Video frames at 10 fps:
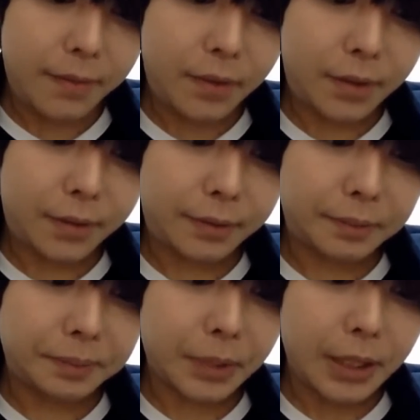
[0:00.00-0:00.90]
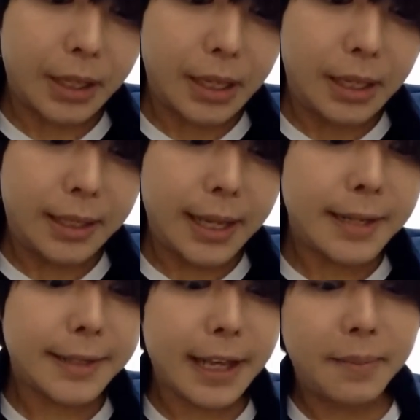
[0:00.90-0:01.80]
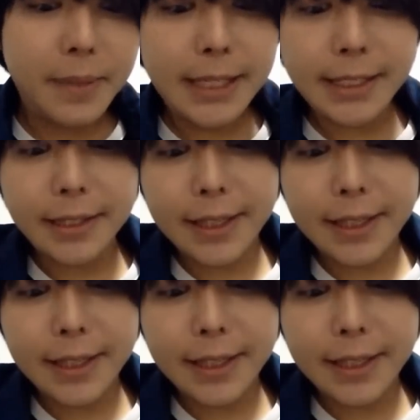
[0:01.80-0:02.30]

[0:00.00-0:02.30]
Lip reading: Fourth, let us admit